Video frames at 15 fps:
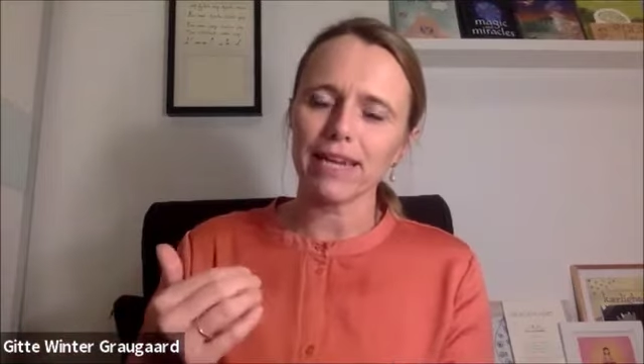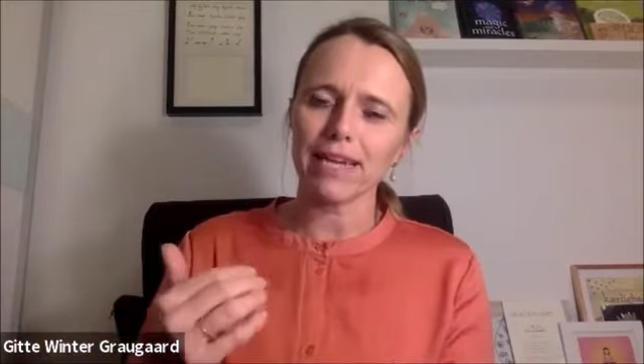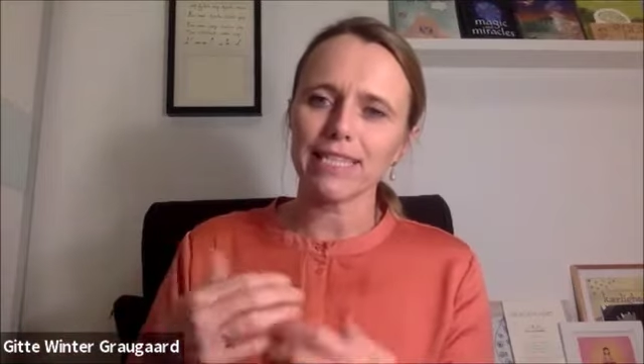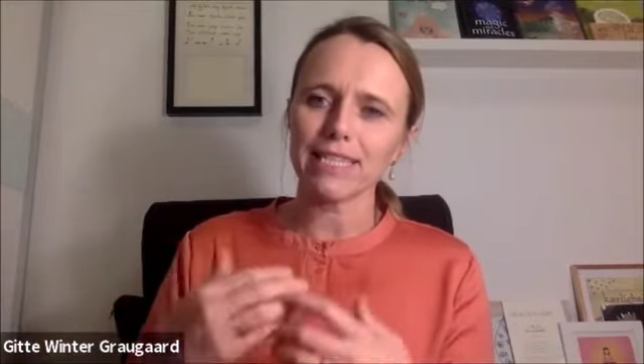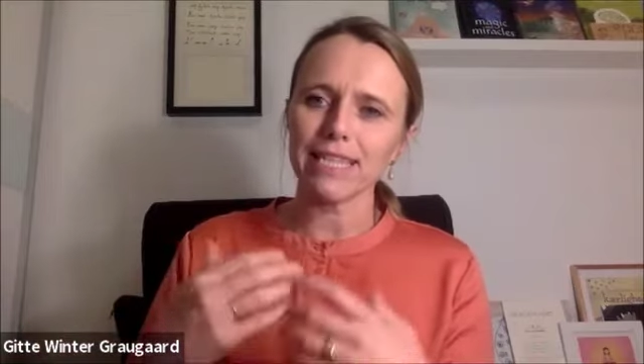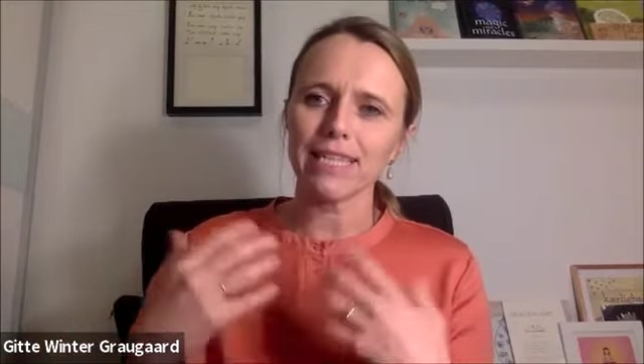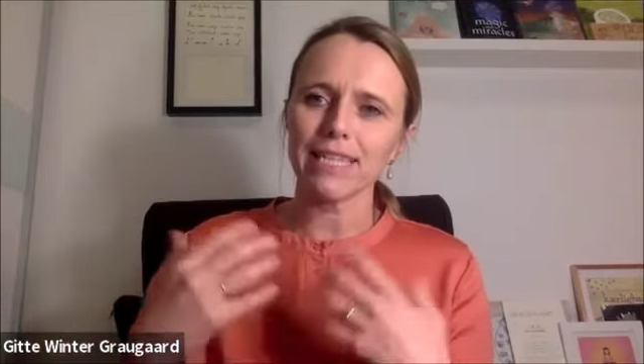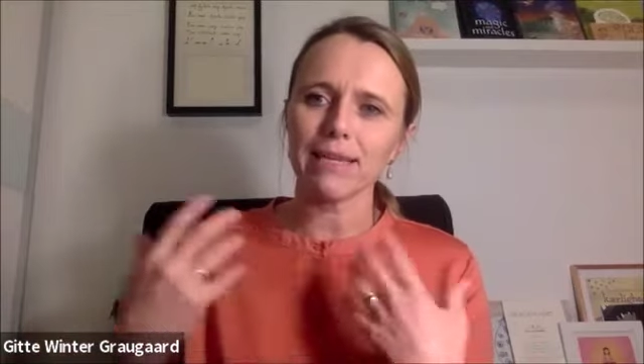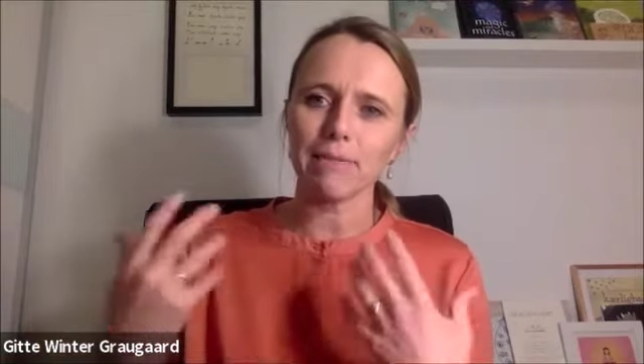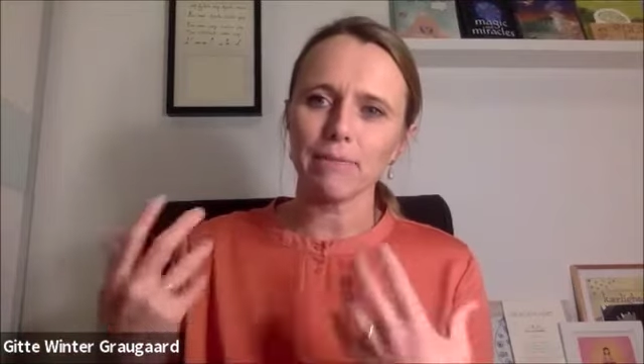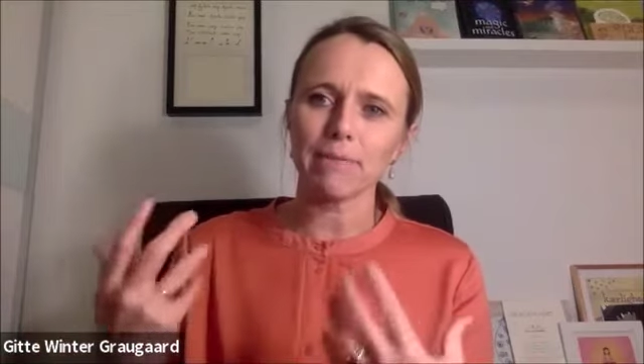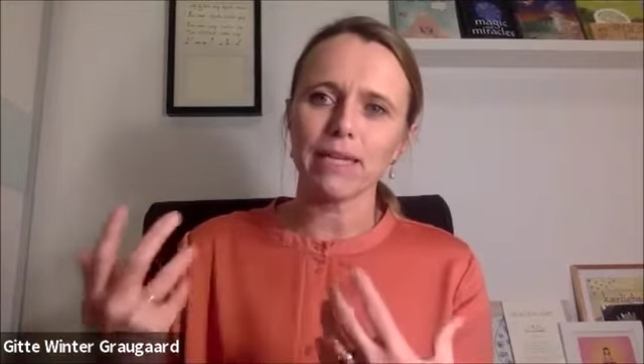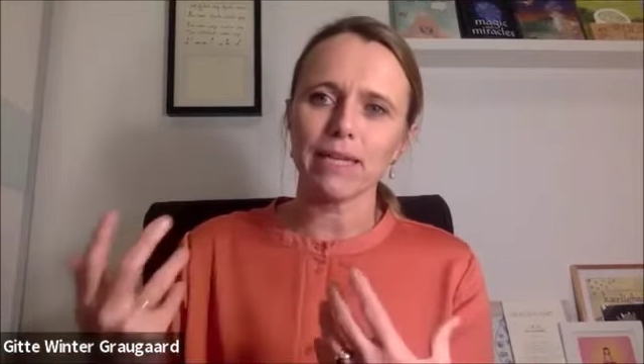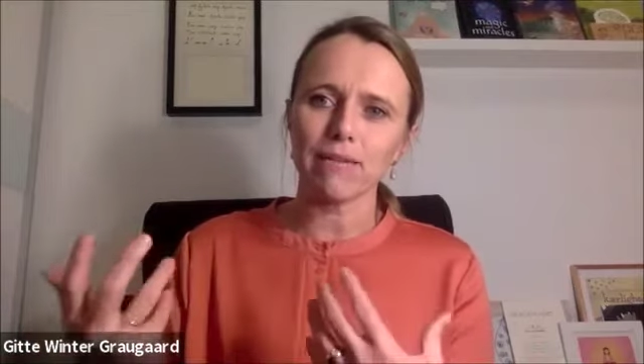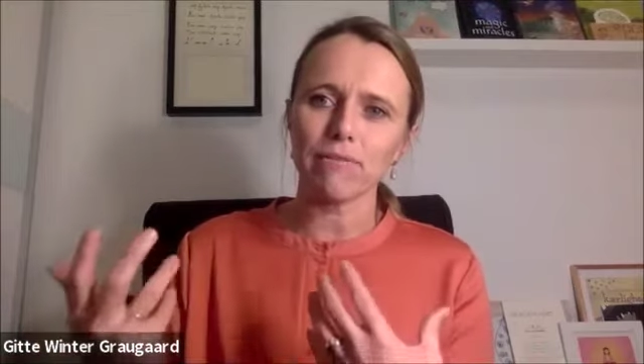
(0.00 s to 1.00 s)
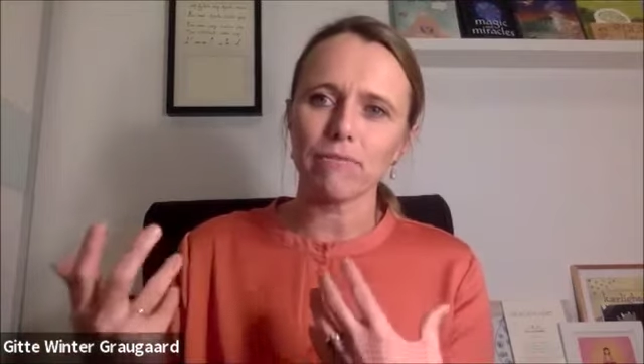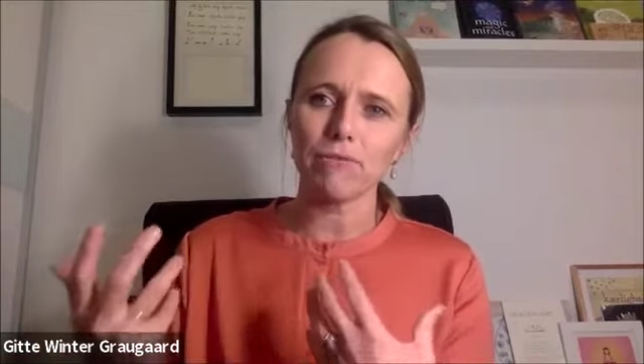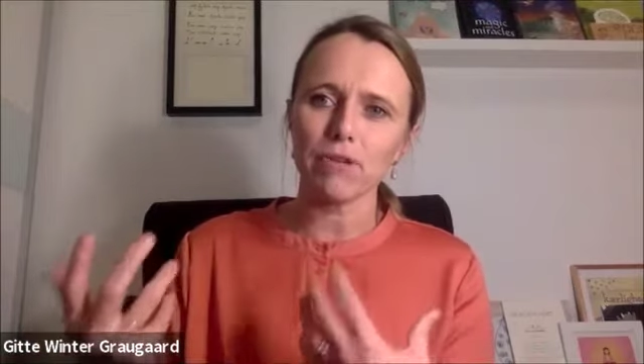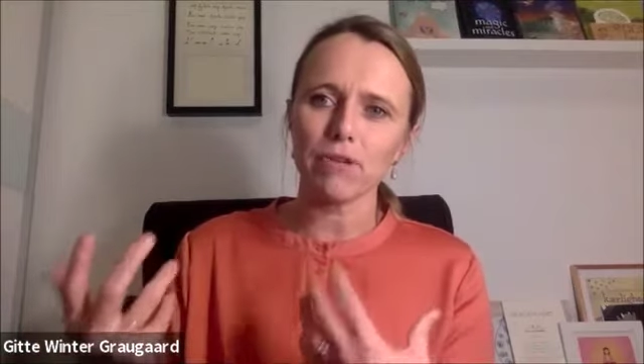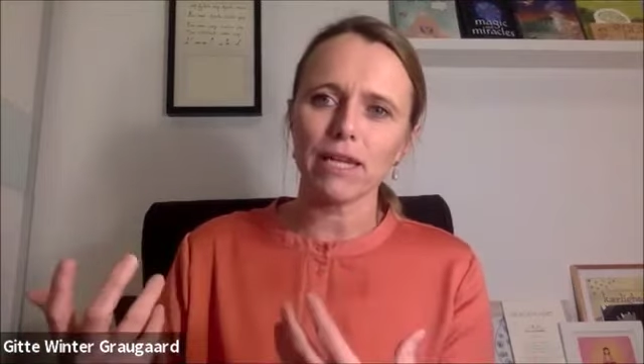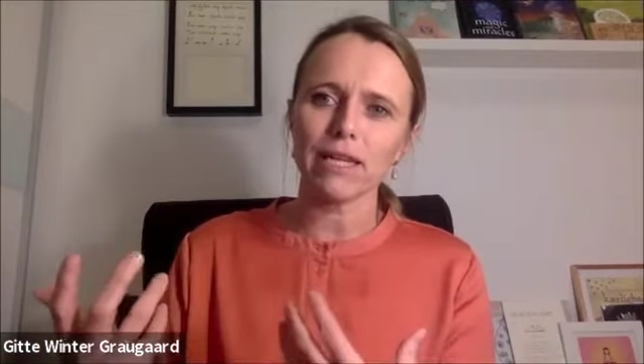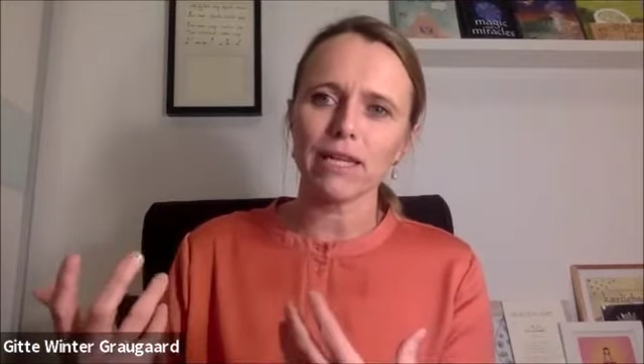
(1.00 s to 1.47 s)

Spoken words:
I see them being really